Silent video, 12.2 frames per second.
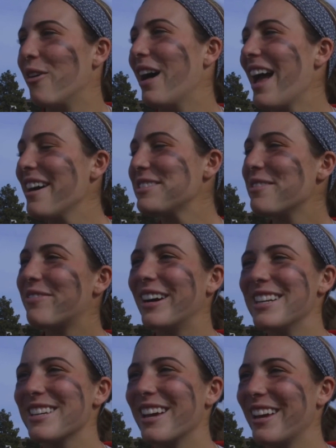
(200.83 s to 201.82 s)
Well, I have some
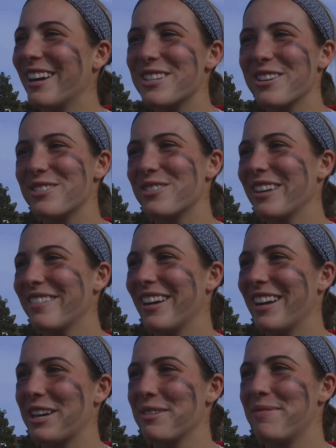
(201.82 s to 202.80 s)
friends on there, so it's really
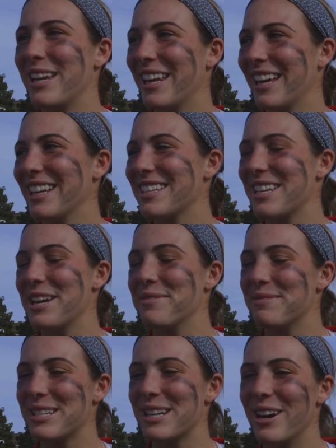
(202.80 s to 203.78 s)
fun to compete against
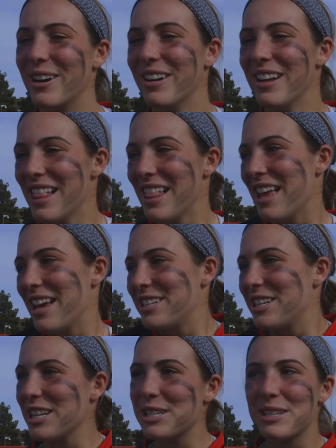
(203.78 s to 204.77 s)
them. So
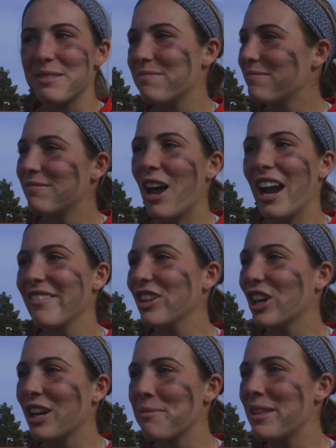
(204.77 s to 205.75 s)
just not even
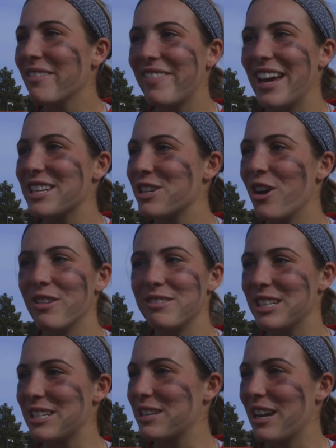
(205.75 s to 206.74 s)
looking them in the face, no,
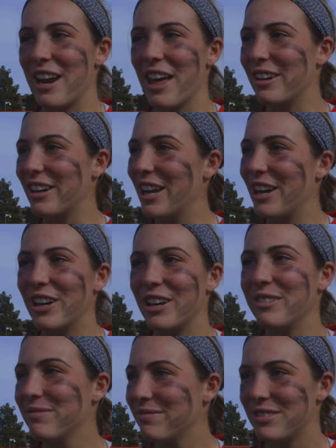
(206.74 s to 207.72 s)
just another
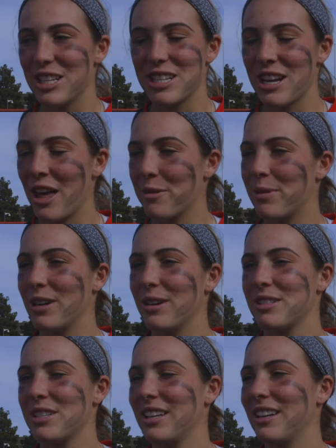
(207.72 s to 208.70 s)
hitter, just another
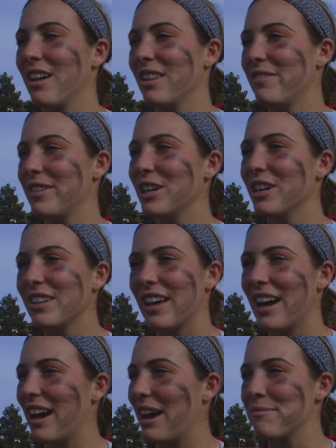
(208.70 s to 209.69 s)
person on the field
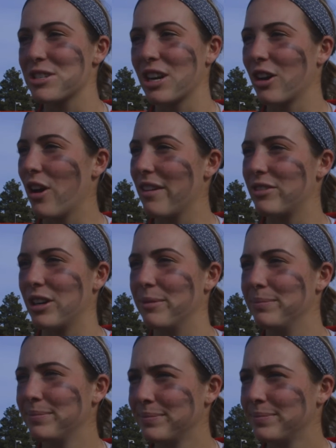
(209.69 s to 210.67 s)
that I'm just going to go after them.